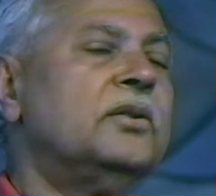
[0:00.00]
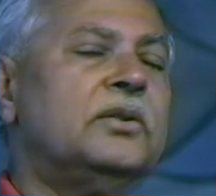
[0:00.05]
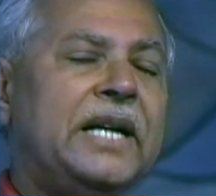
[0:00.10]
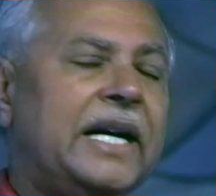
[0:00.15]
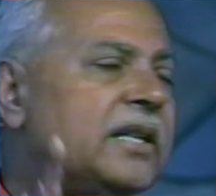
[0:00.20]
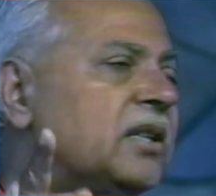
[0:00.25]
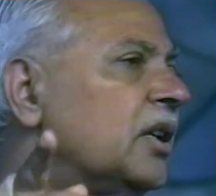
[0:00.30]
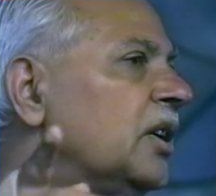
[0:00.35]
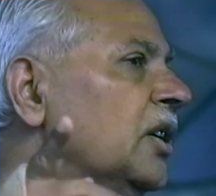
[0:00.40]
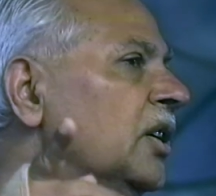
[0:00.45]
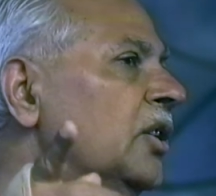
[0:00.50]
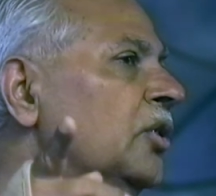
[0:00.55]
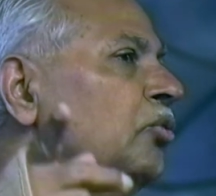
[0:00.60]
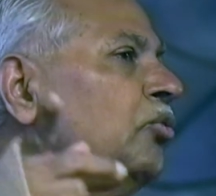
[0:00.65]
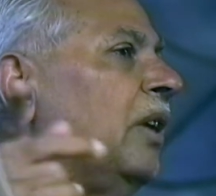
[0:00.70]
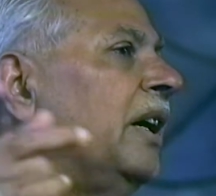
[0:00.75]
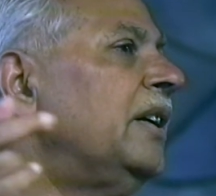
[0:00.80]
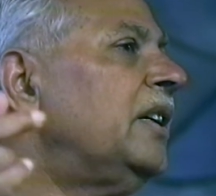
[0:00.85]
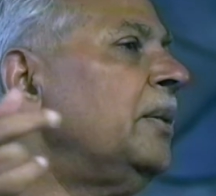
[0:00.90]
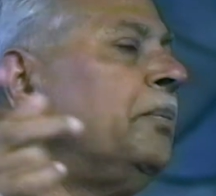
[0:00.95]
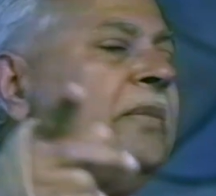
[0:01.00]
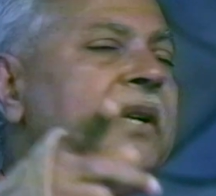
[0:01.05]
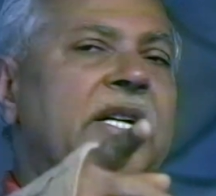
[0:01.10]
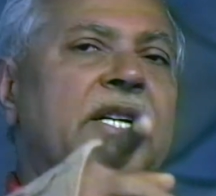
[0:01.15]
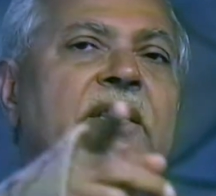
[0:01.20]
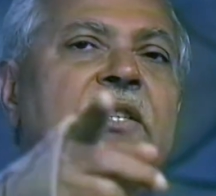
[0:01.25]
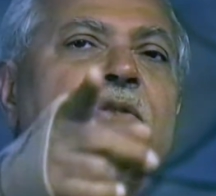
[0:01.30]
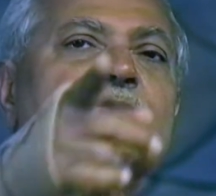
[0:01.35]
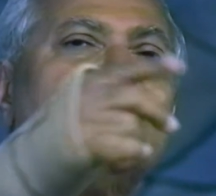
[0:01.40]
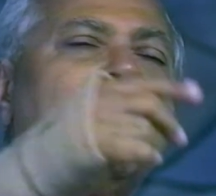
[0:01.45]
That twenty,
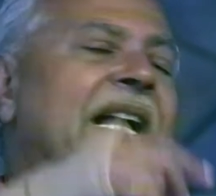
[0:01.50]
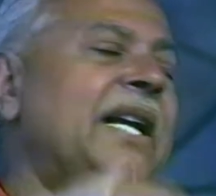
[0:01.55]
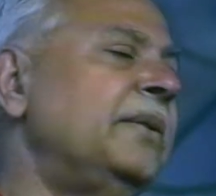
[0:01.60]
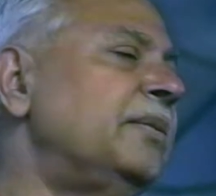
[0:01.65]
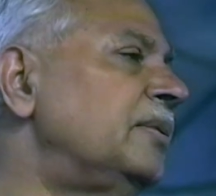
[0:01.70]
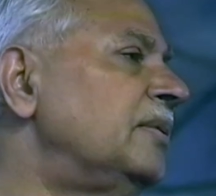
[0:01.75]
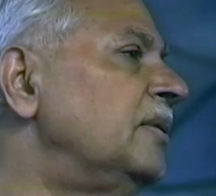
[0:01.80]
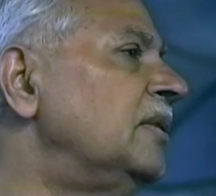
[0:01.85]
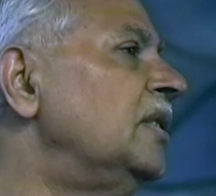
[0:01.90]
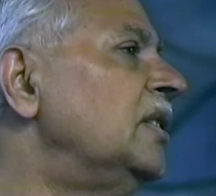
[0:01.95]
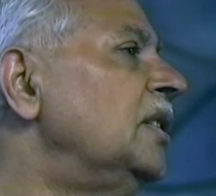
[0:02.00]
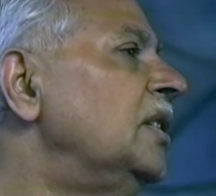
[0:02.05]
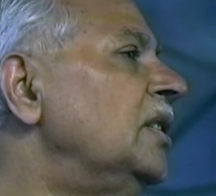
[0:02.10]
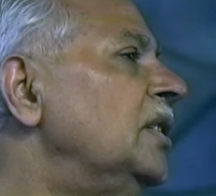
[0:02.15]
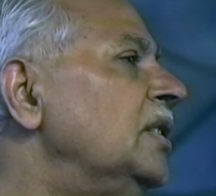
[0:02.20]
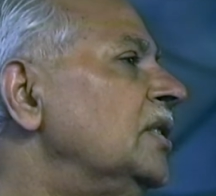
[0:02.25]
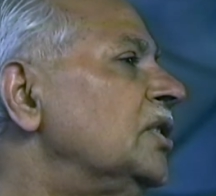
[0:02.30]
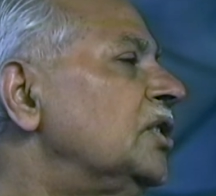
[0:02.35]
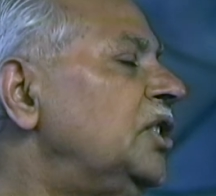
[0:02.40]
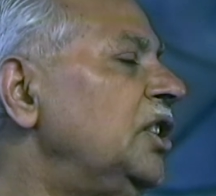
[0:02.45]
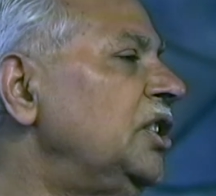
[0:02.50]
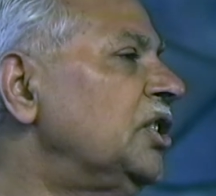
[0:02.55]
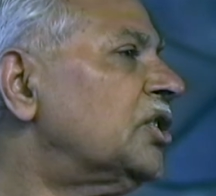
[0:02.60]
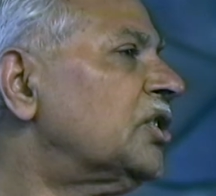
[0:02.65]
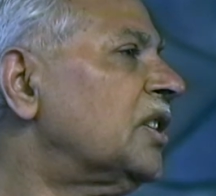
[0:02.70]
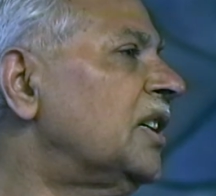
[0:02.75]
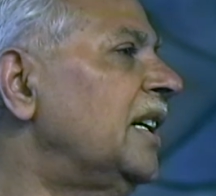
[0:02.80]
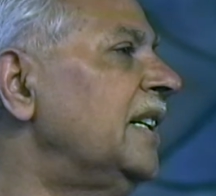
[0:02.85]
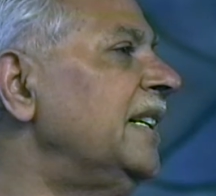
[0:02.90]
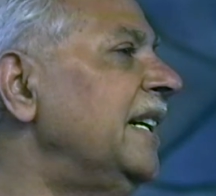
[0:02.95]
his wife, she
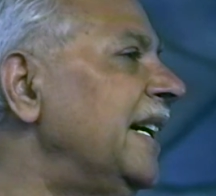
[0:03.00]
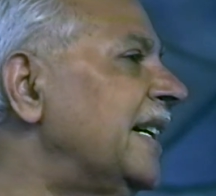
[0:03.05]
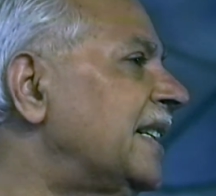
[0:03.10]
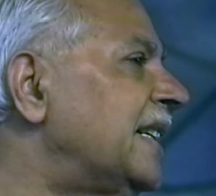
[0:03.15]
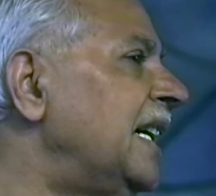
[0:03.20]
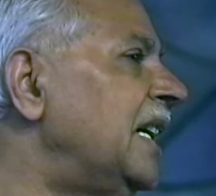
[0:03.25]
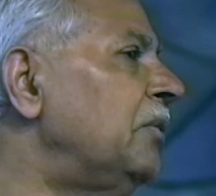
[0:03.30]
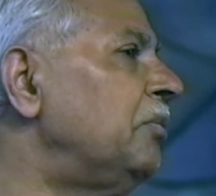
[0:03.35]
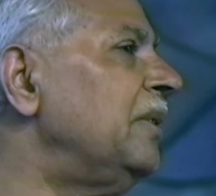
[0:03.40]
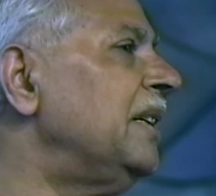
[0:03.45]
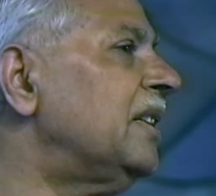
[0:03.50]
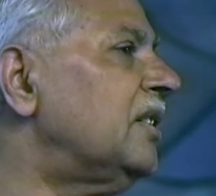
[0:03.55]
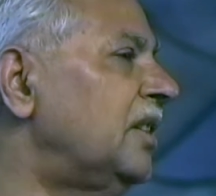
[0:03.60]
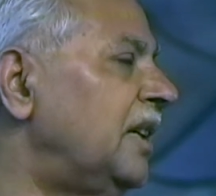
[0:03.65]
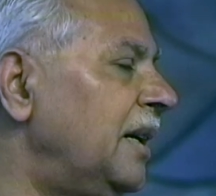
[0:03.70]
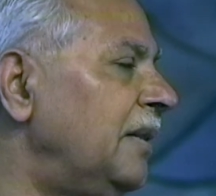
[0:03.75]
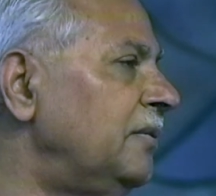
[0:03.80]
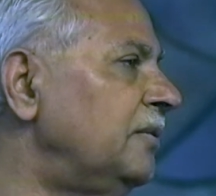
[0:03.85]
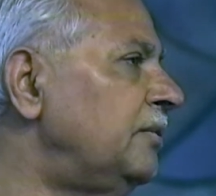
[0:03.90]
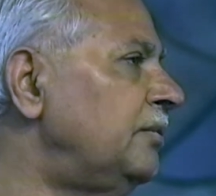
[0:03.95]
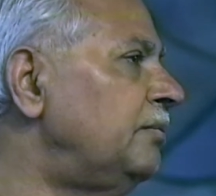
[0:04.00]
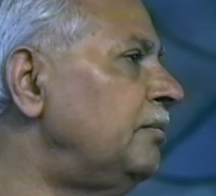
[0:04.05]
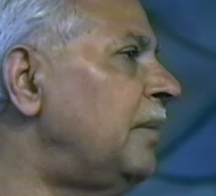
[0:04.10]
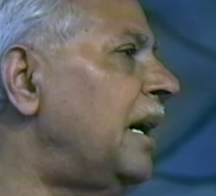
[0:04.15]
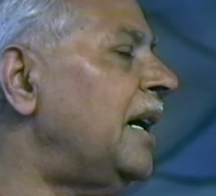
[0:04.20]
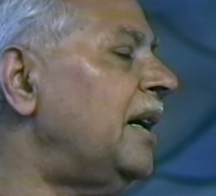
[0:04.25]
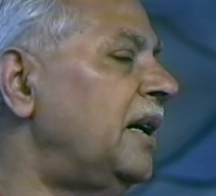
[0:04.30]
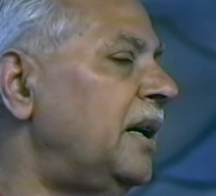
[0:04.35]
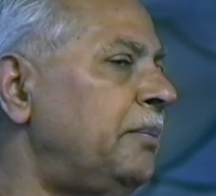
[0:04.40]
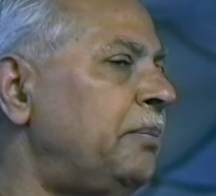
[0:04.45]
is connected with him
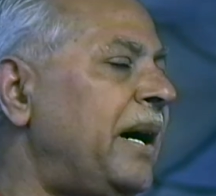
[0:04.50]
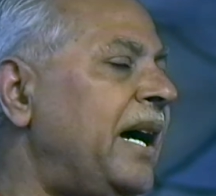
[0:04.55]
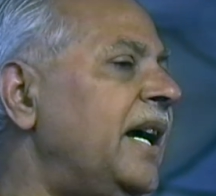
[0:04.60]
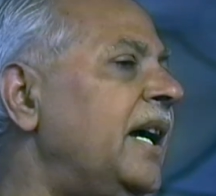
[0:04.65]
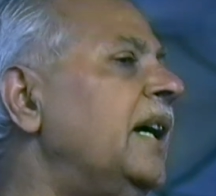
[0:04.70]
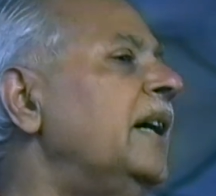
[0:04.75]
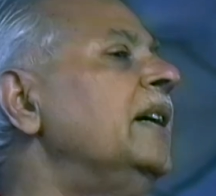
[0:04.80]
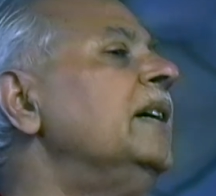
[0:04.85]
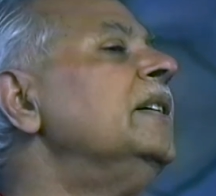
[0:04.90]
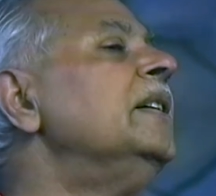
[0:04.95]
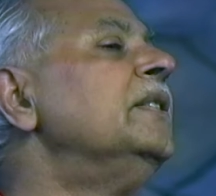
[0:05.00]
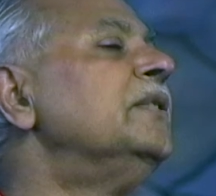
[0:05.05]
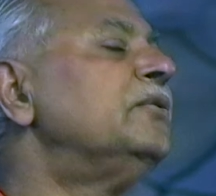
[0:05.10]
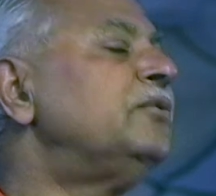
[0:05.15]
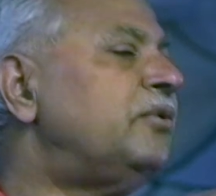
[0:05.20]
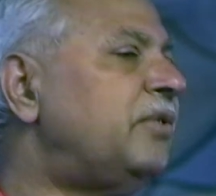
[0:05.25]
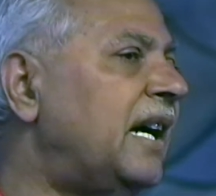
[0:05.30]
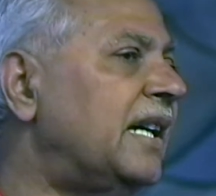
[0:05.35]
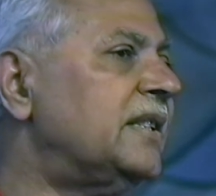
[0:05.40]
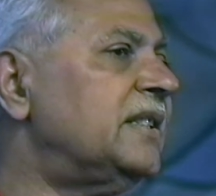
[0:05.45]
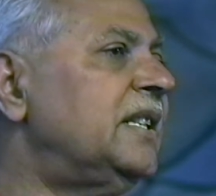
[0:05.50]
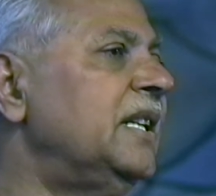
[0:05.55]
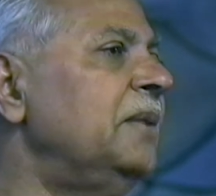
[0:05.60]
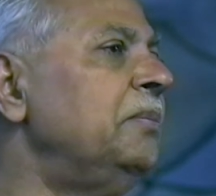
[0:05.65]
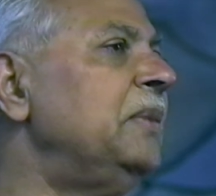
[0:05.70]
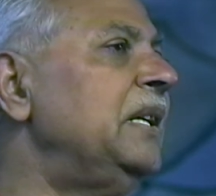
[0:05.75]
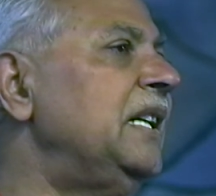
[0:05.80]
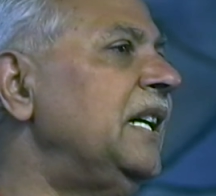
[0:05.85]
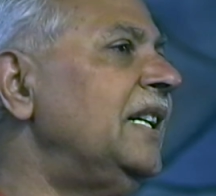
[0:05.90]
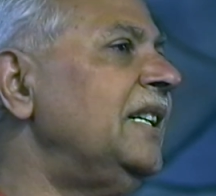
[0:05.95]
by, by forty
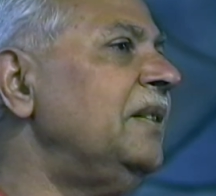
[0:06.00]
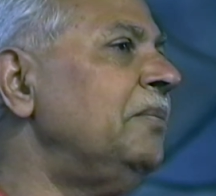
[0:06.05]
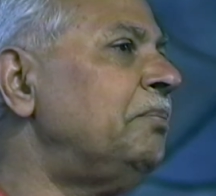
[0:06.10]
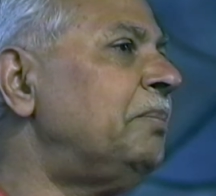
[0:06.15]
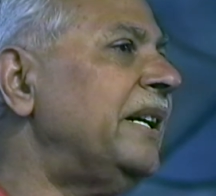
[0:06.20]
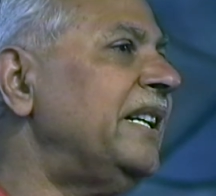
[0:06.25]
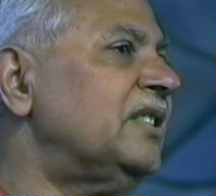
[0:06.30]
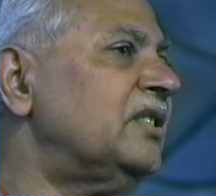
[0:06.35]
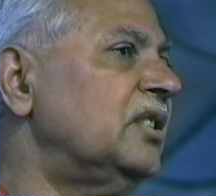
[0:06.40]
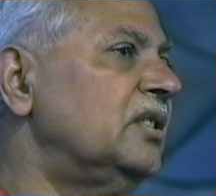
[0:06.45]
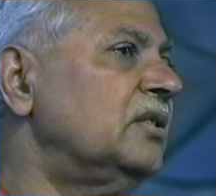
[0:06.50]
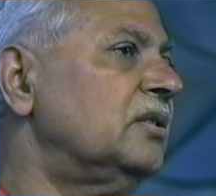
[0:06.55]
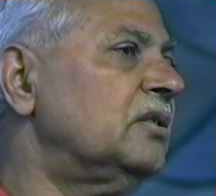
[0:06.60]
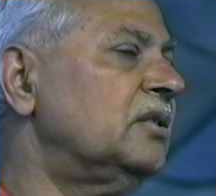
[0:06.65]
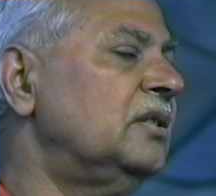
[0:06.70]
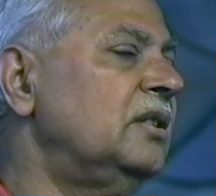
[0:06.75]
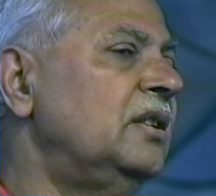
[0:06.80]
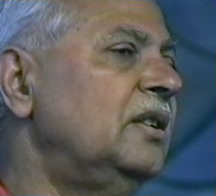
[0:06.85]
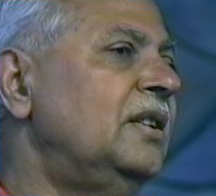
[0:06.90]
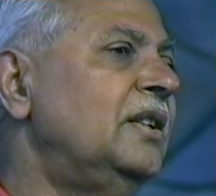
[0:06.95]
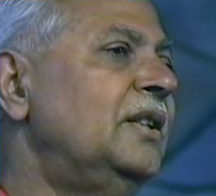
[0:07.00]
million impressions.